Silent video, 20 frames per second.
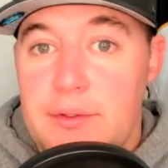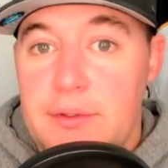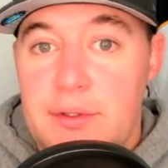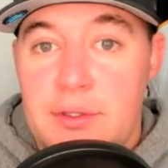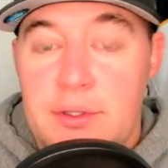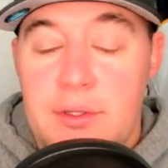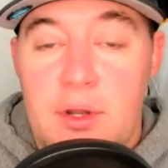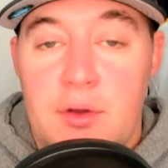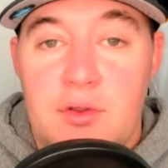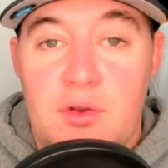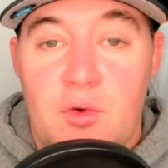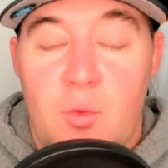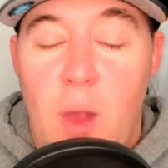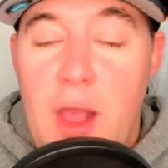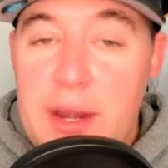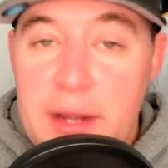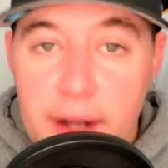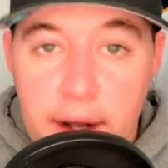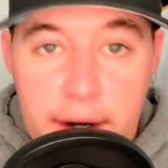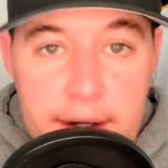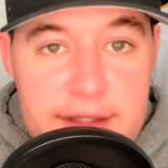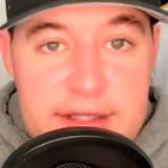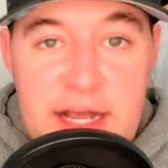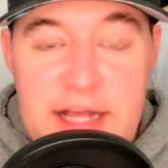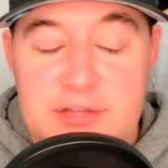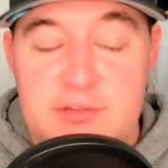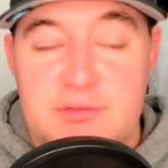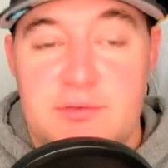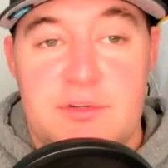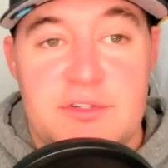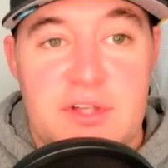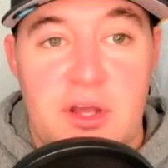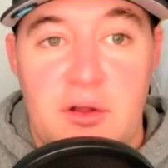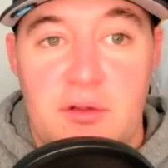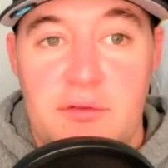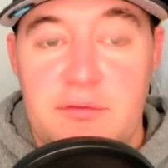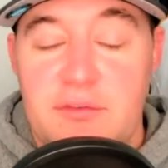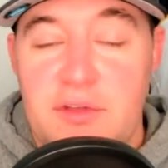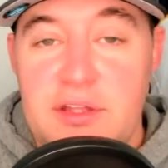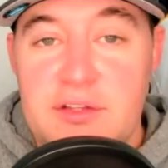you know, you're waiting on a test
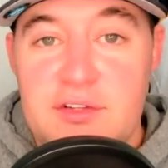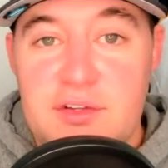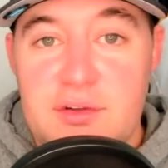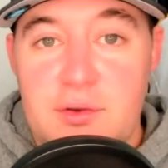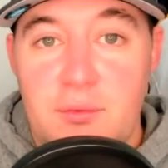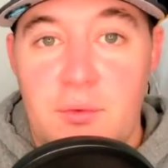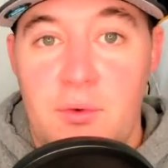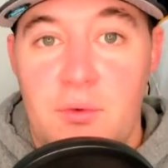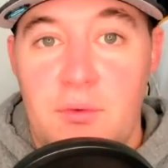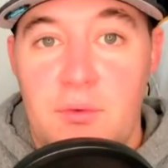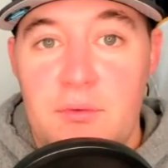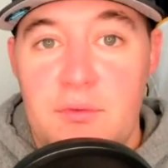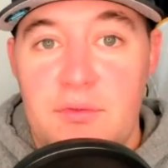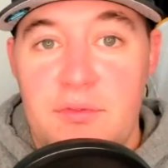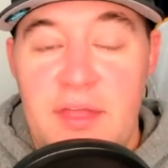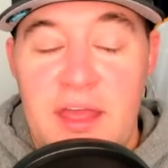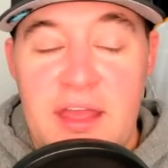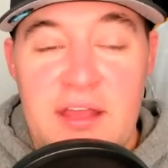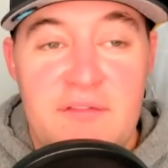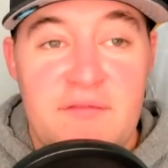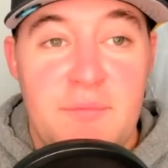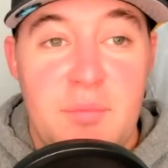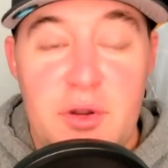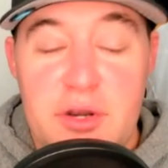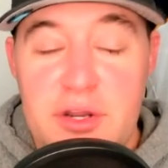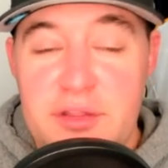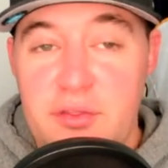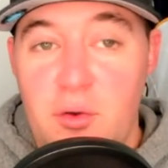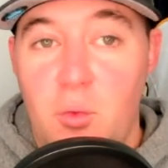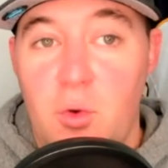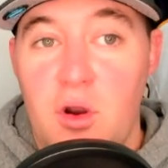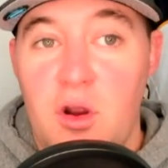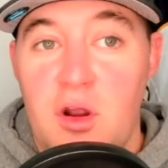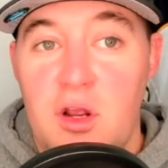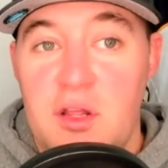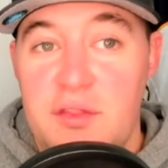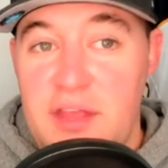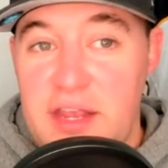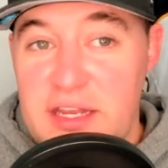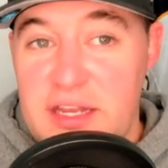result in school. They've put in the
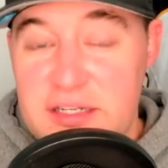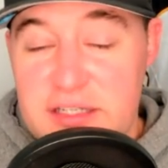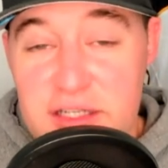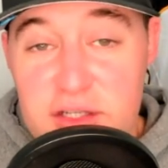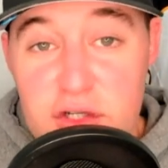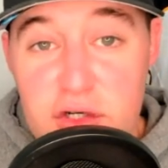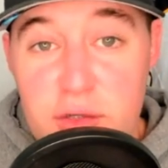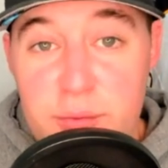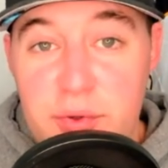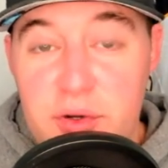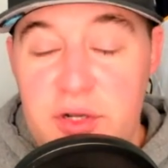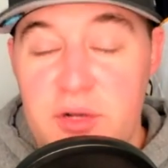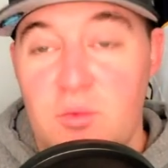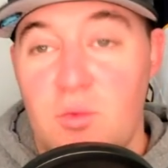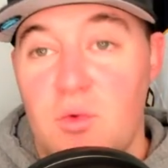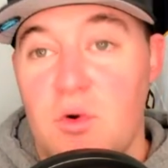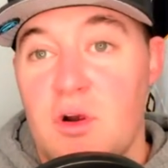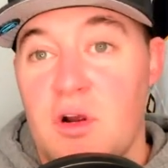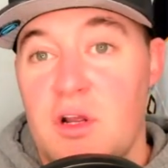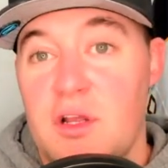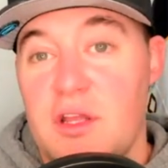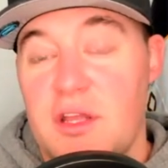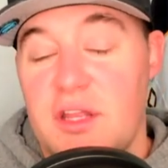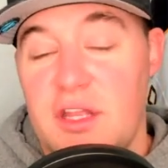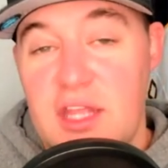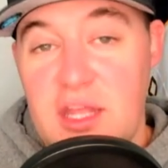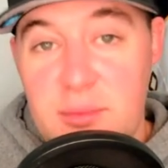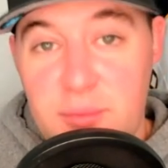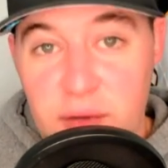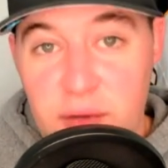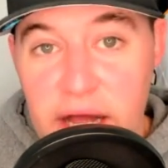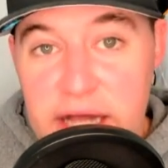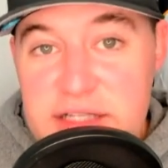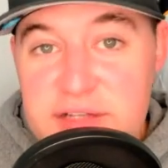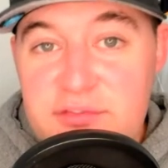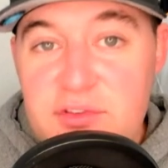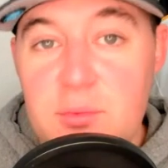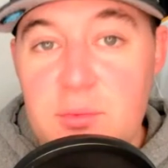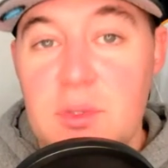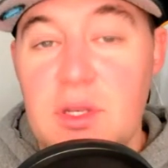work. They continue to put in work, keep lines
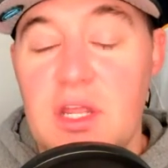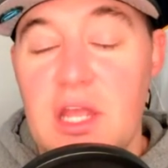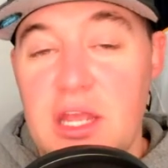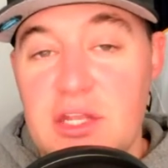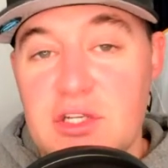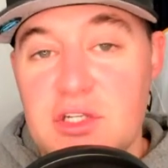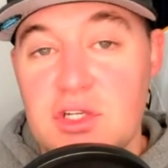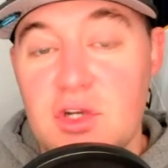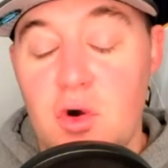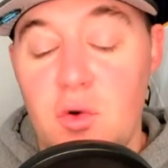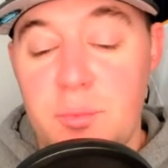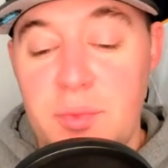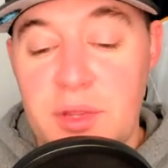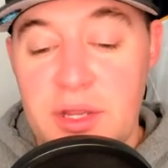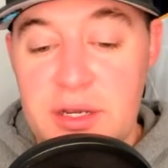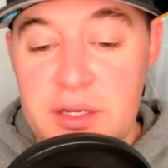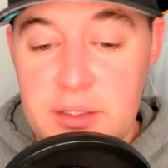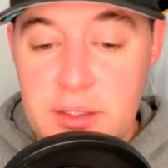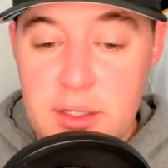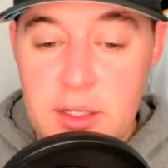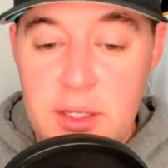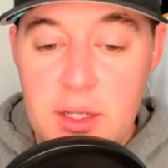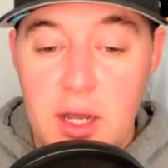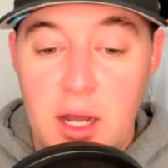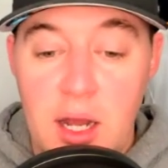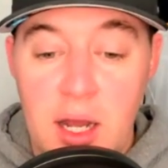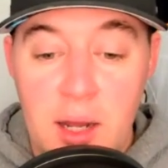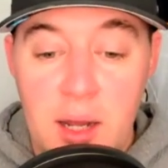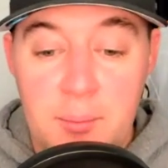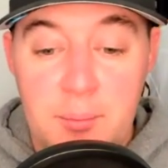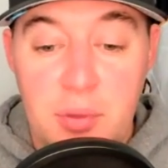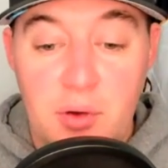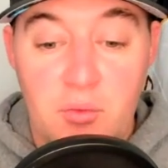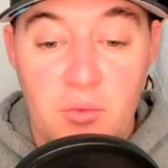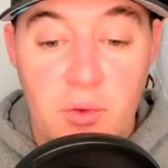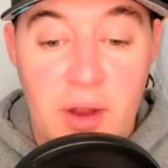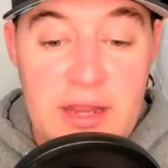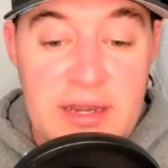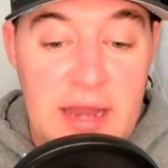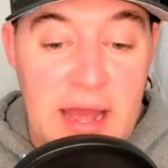of communication open. But
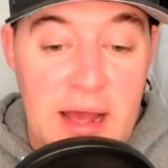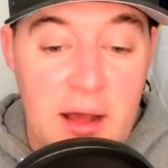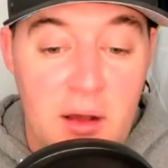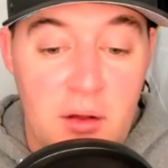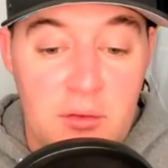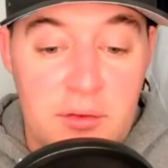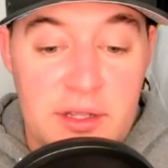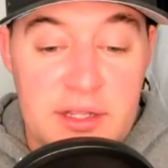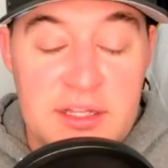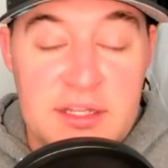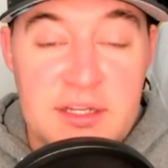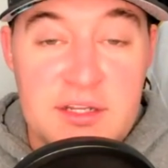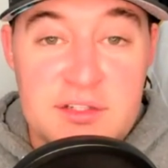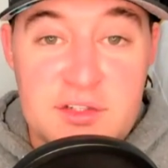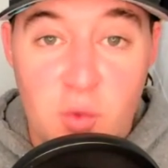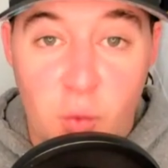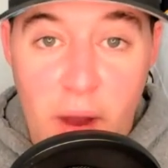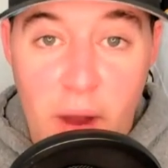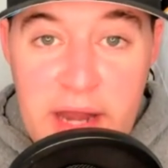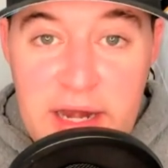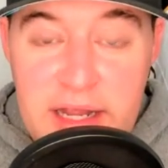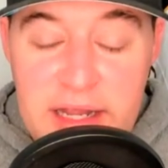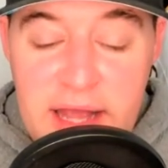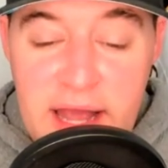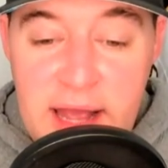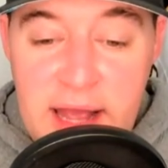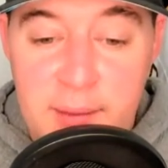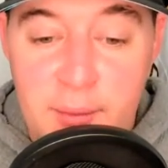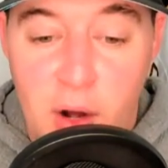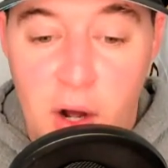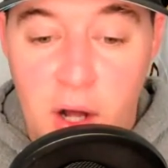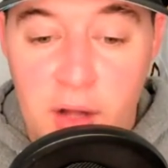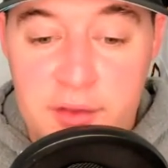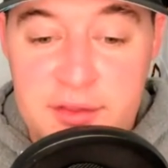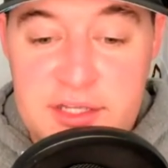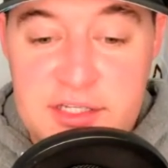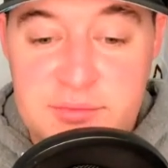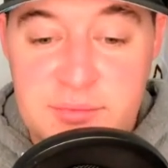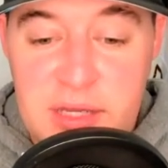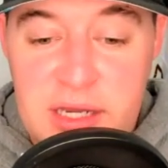right now, it is a waiting game on
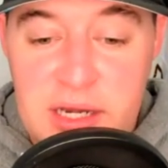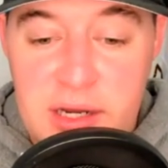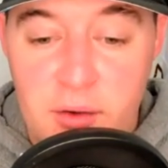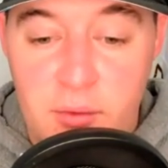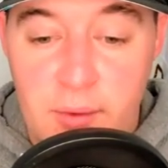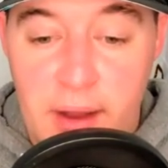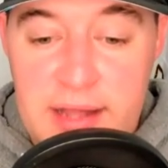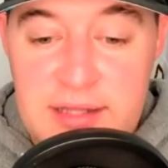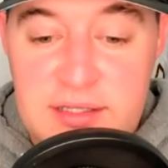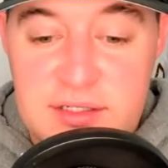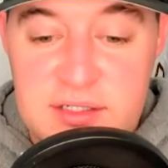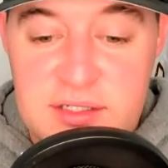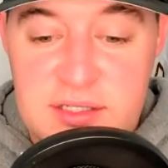these media rights